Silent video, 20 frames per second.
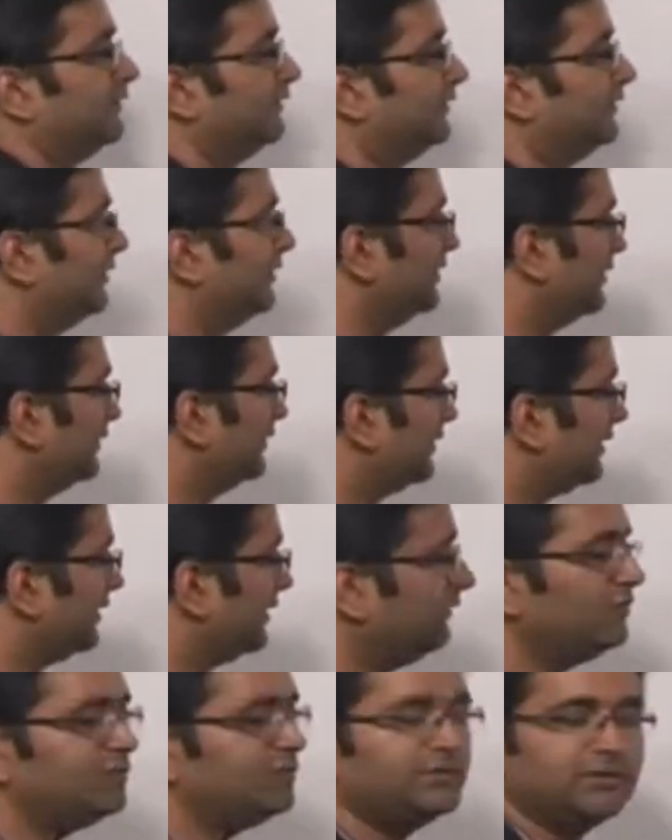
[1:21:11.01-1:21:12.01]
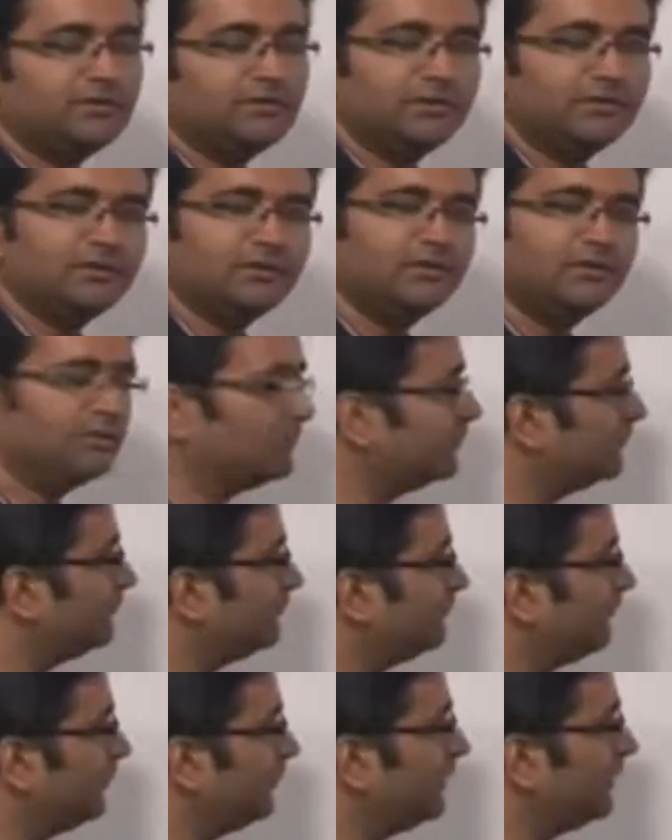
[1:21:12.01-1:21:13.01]
The convolution
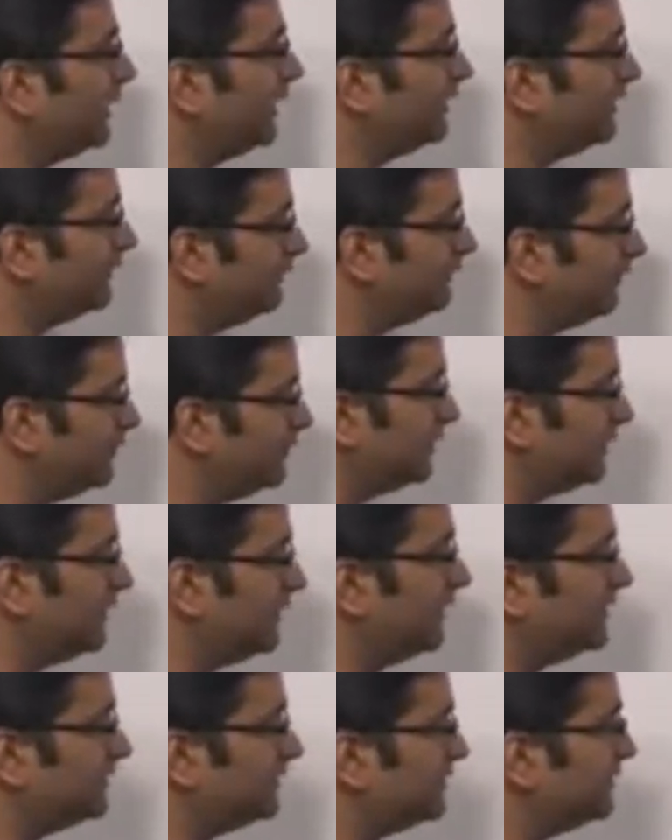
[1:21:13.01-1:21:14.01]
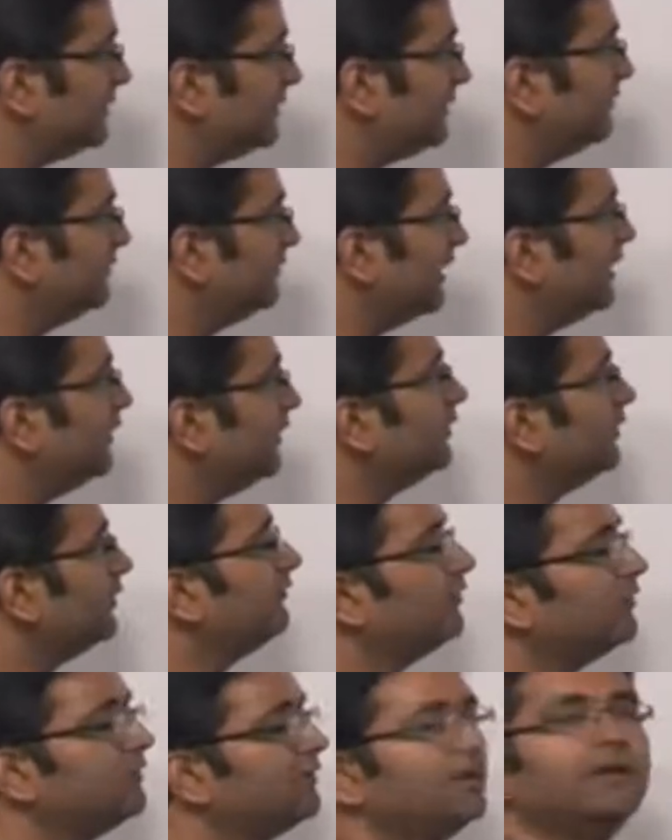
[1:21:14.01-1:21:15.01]
formula and convolution relationship is valid only
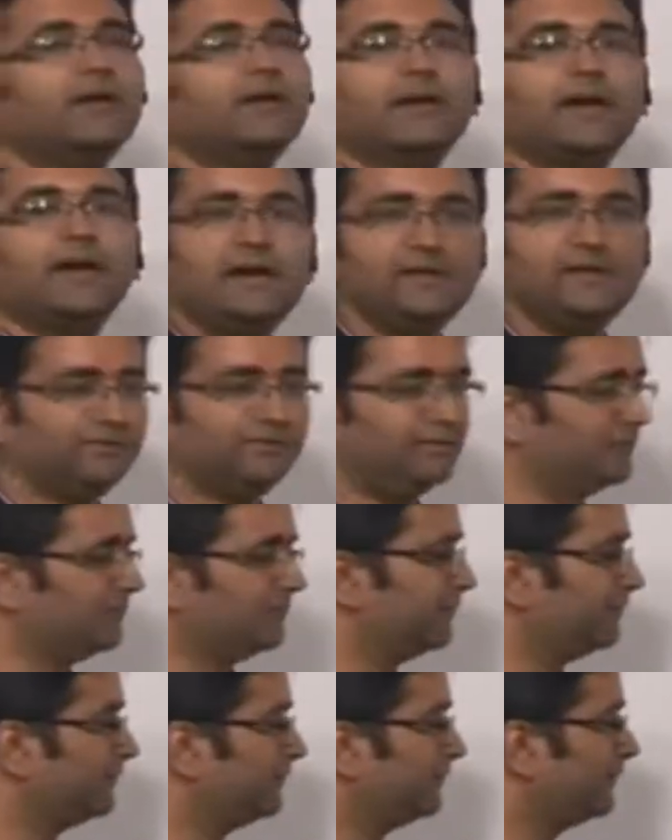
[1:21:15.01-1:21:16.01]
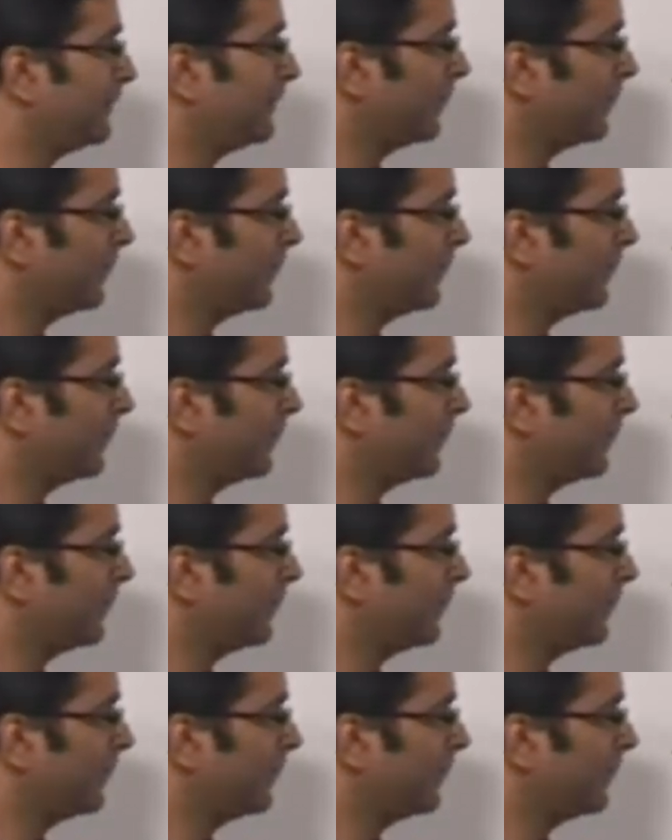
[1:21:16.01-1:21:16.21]
for LTI systems.